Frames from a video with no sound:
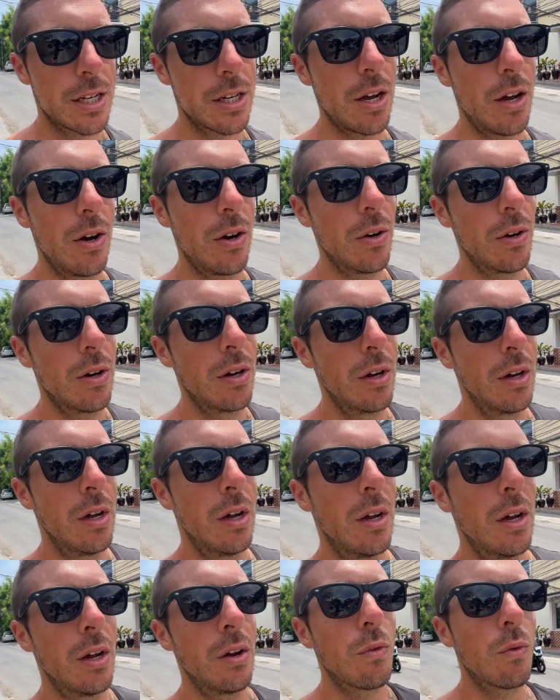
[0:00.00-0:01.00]
So
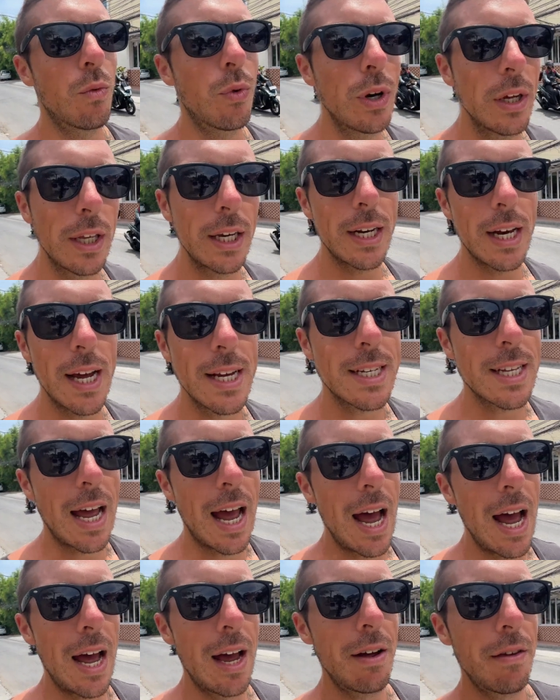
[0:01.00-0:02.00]
really nice to
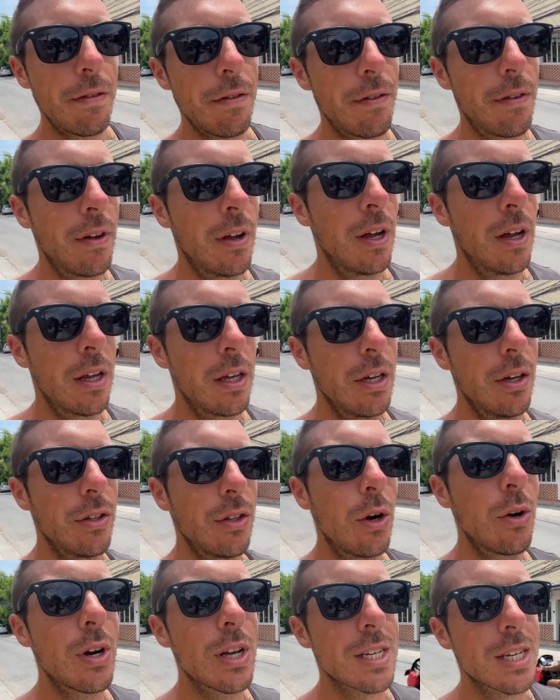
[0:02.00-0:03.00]
have. You'll
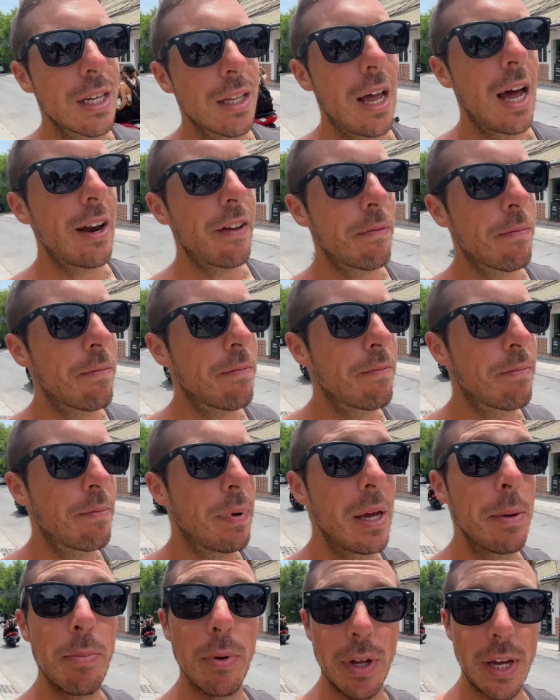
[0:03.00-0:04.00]
notice a lot of
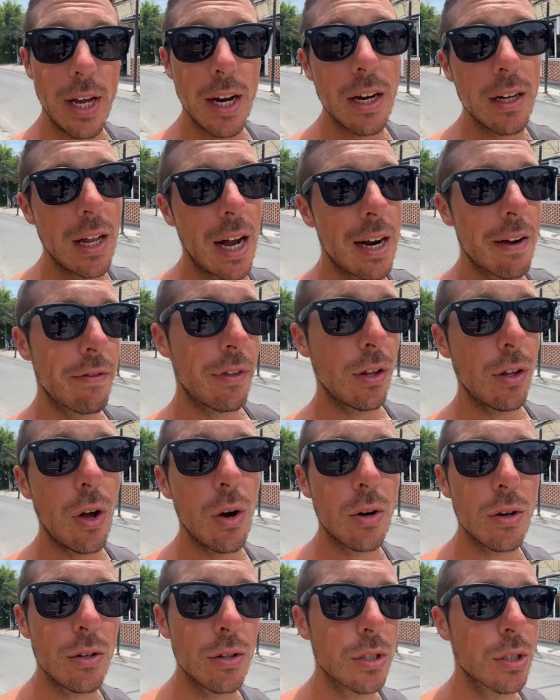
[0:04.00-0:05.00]
people here, a lot of the
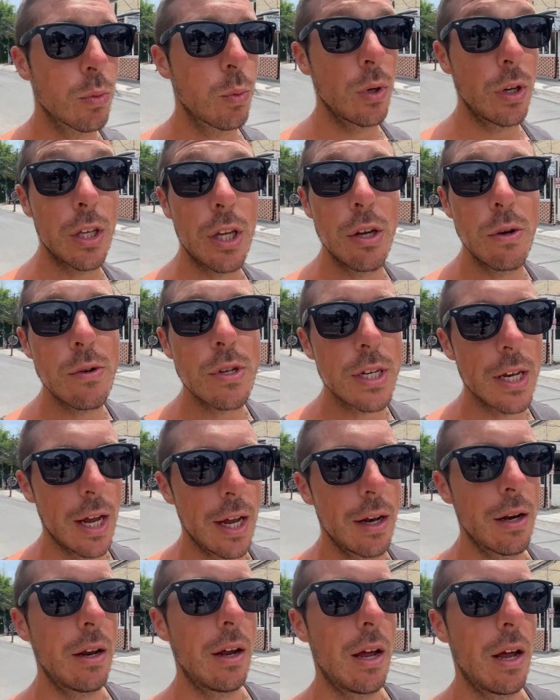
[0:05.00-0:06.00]
locals will use
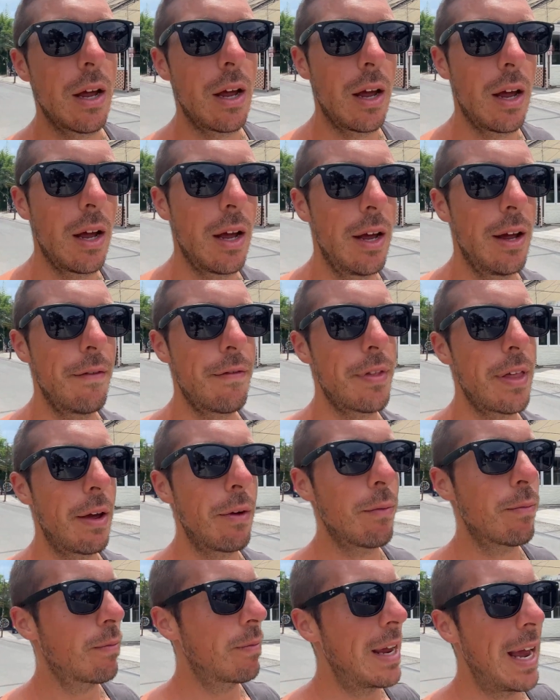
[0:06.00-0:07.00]
it. If they
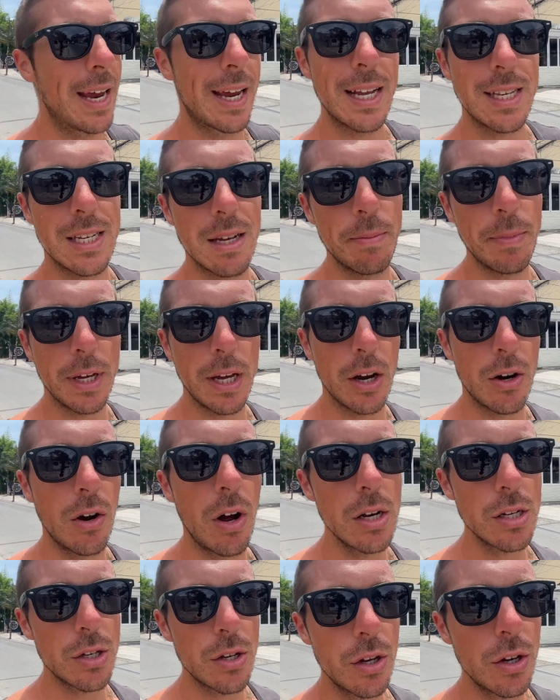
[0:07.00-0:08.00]
can't get something
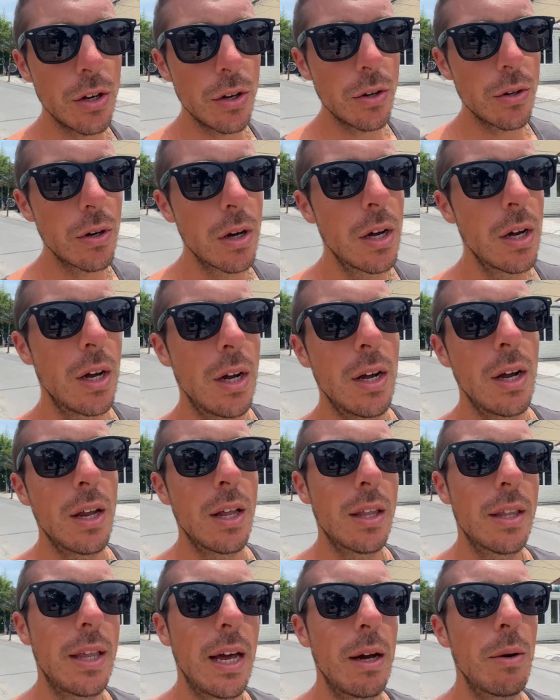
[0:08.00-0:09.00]
across to you,
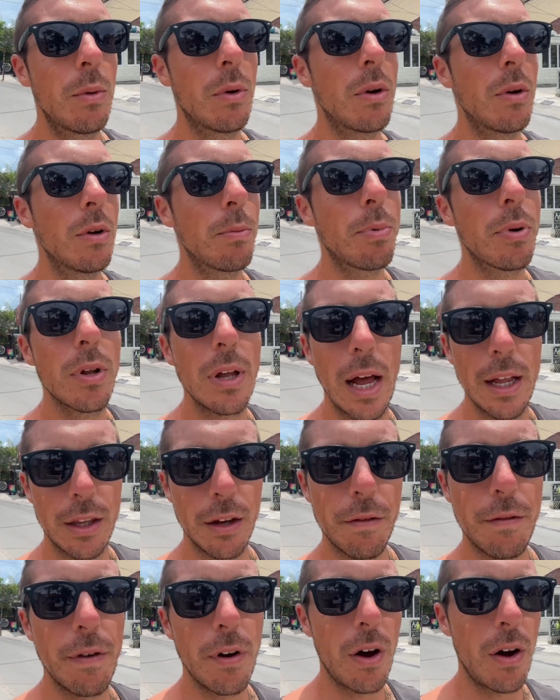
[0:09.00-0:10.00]
they will pull out
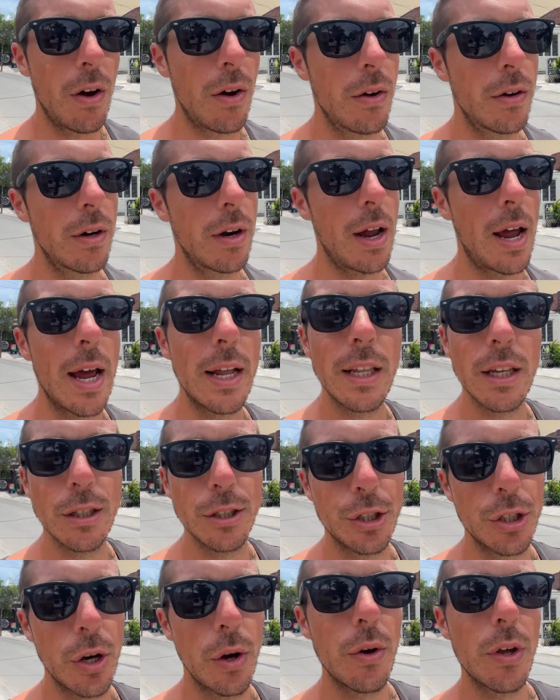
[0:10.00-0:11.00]
their phone and they'll
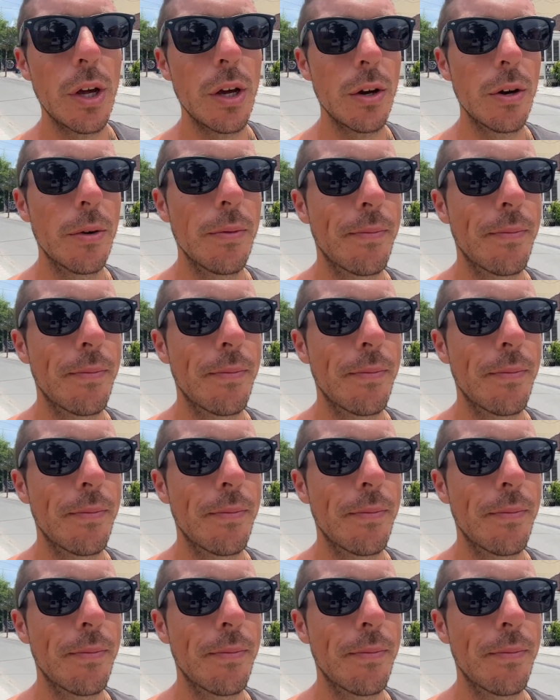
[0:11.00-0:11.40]
show you.